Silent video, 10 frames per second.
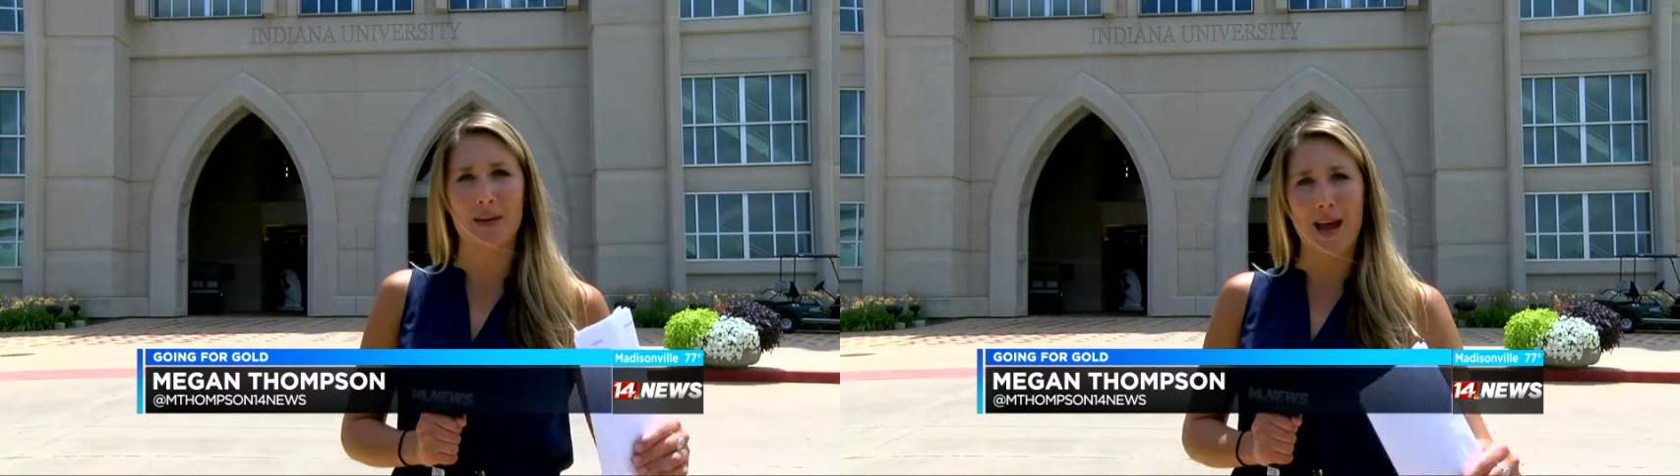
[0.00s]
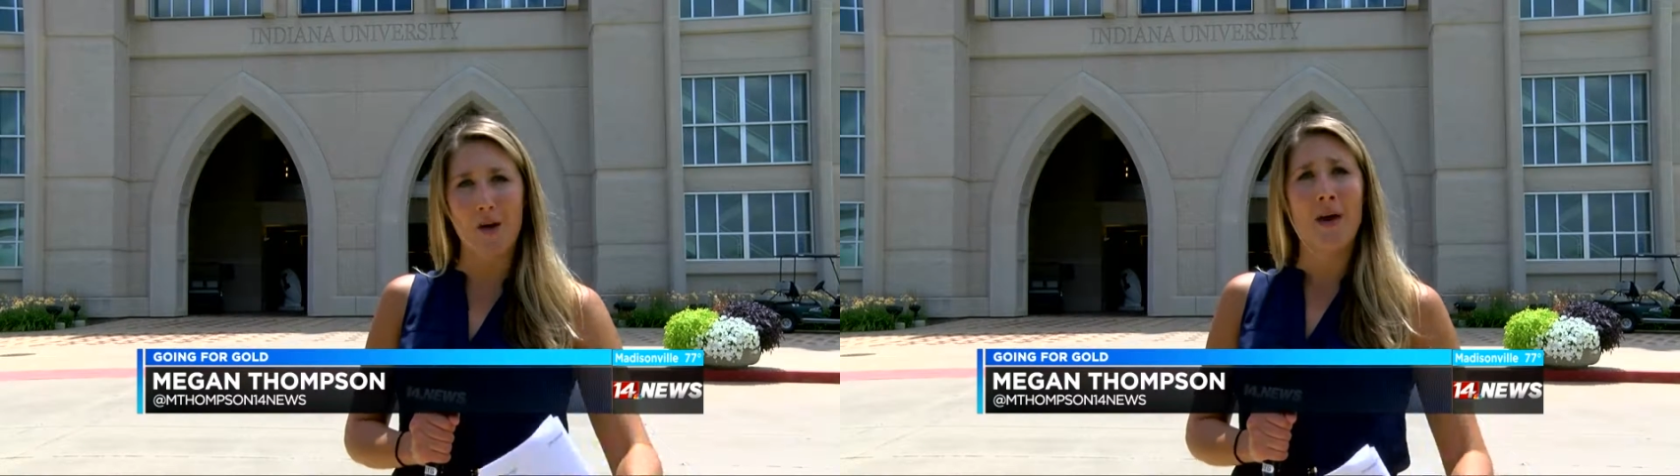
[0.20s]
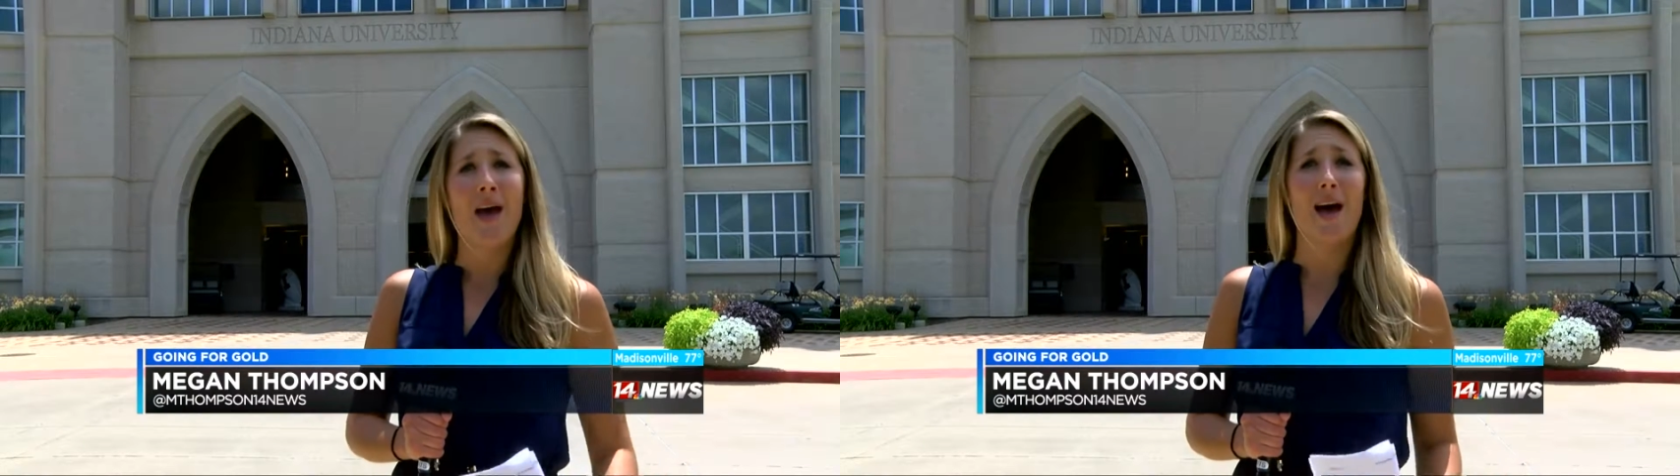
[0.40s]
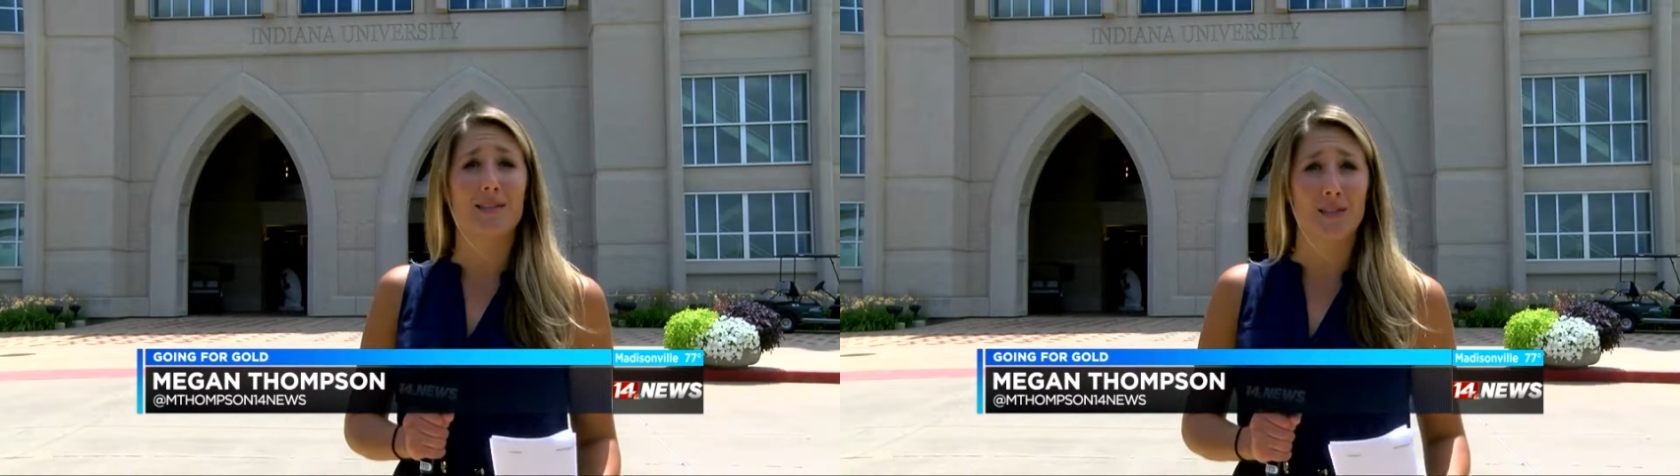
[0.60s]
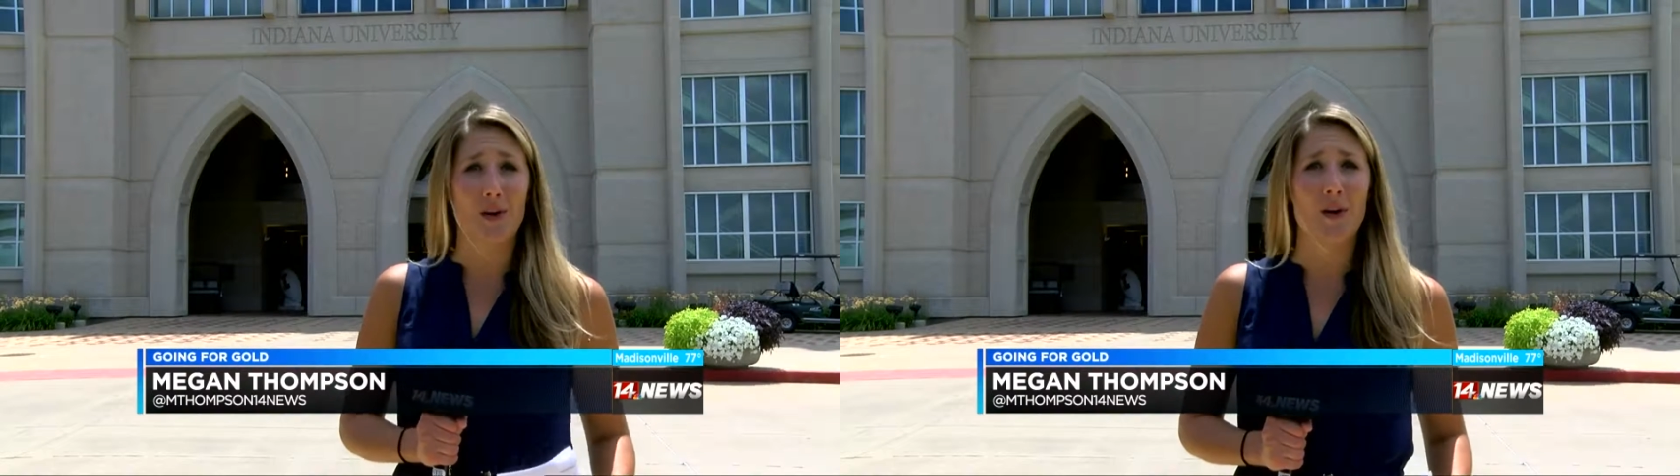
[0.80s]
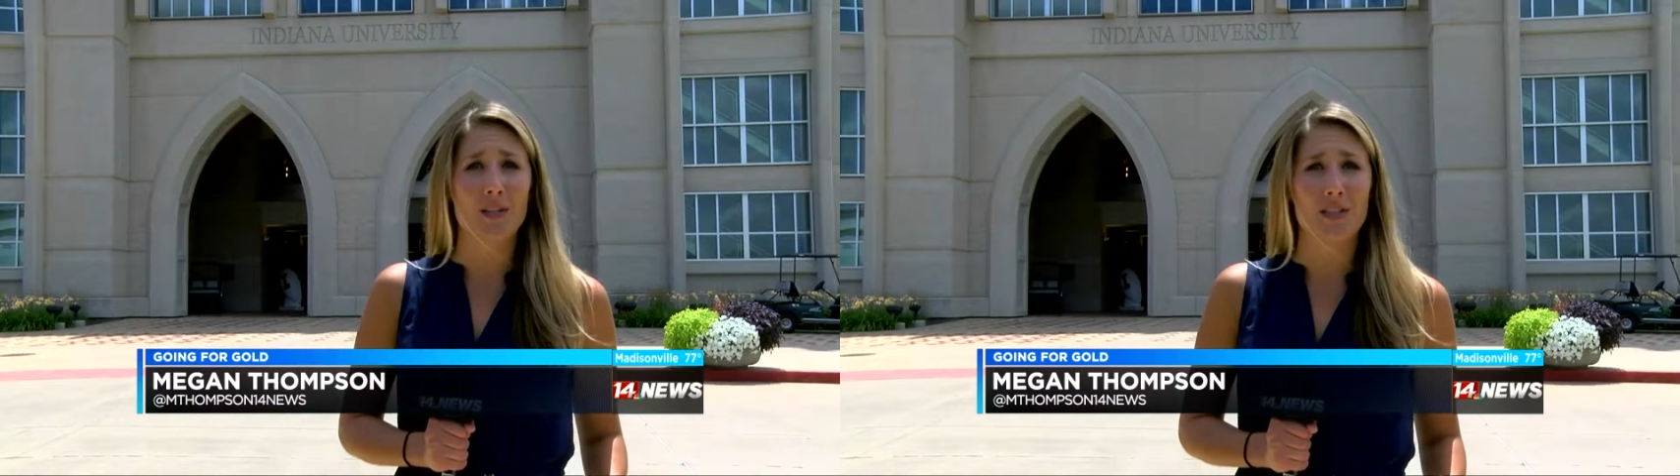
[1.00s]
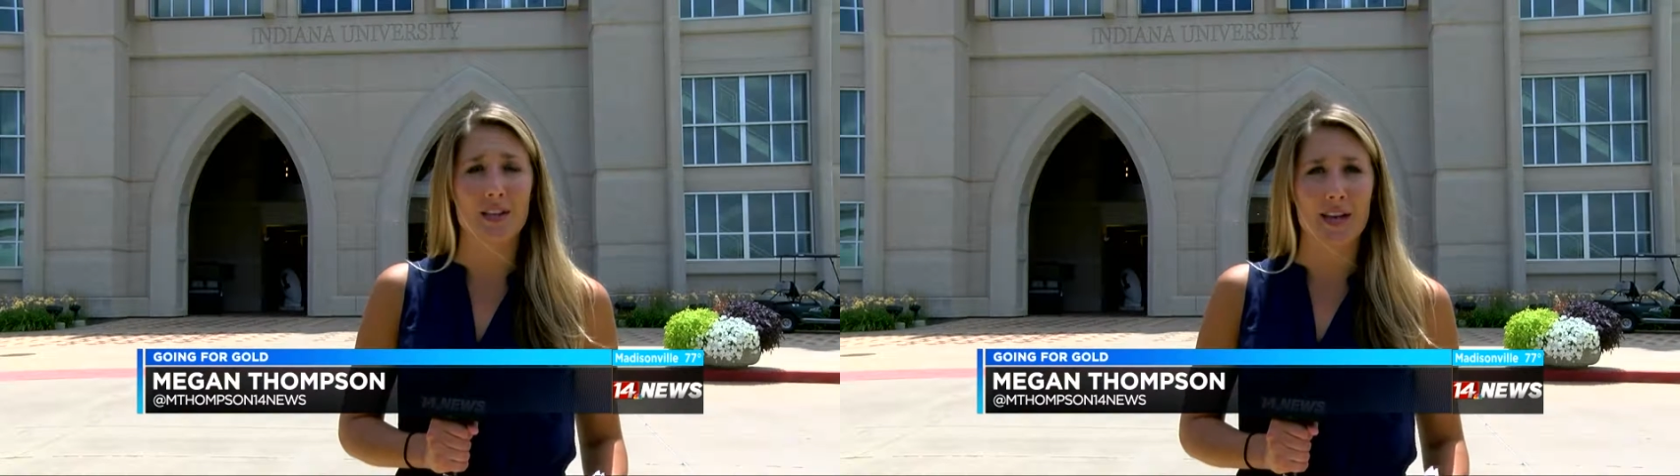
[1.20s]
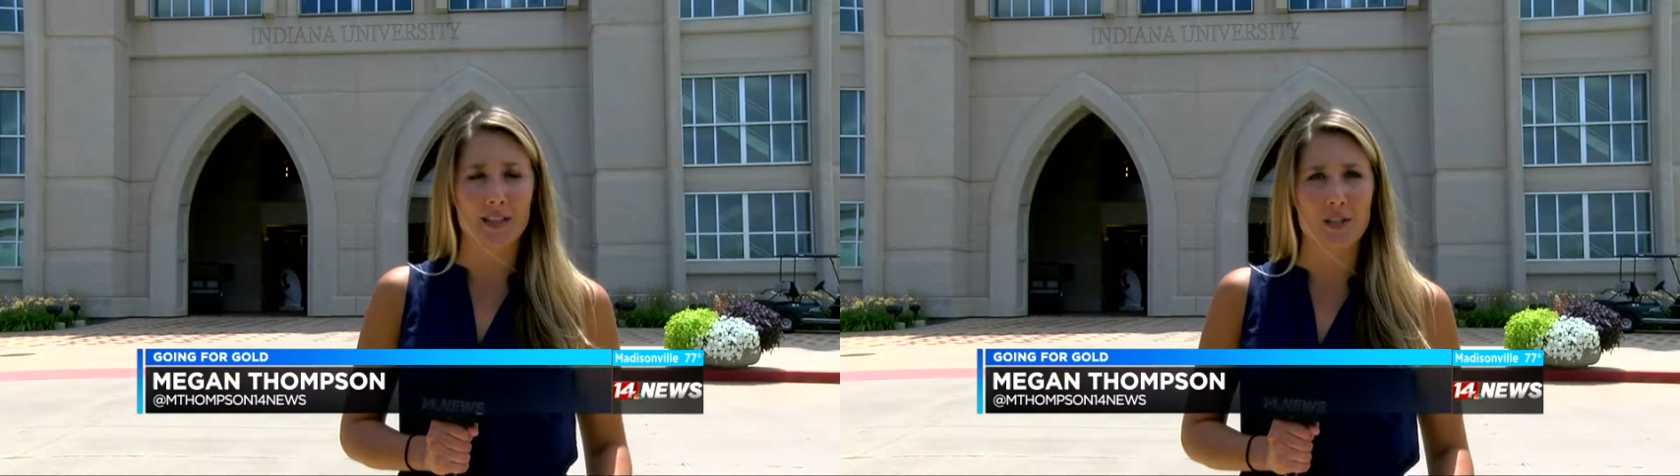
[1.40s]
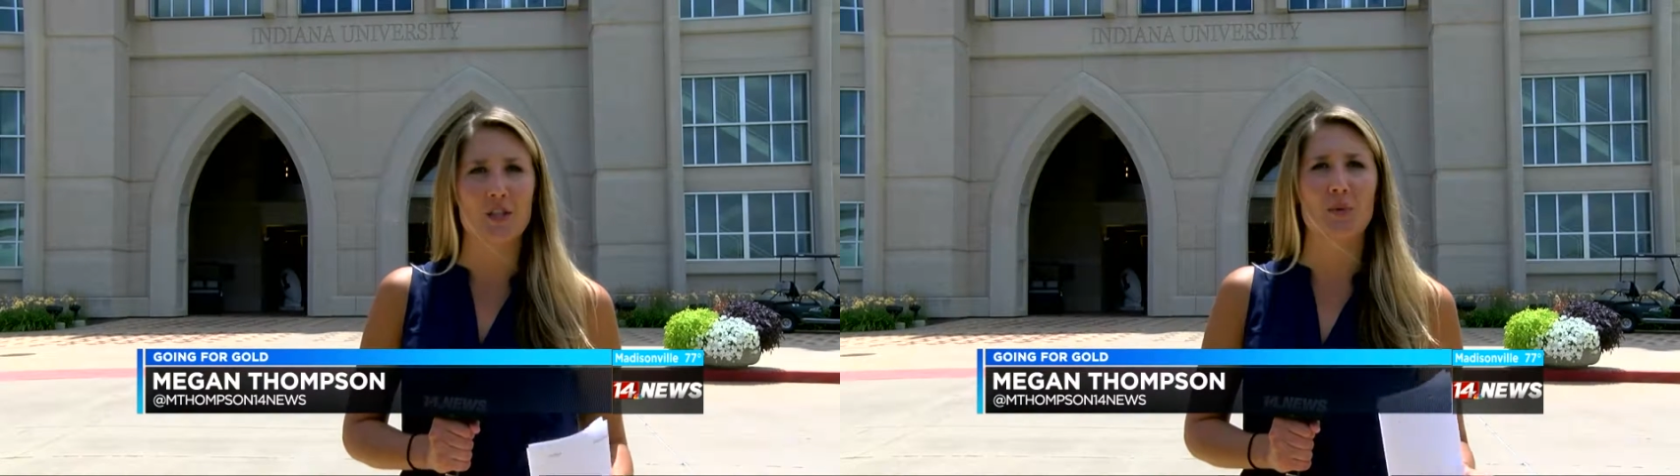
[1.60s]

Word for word: But now, as it's on to the next and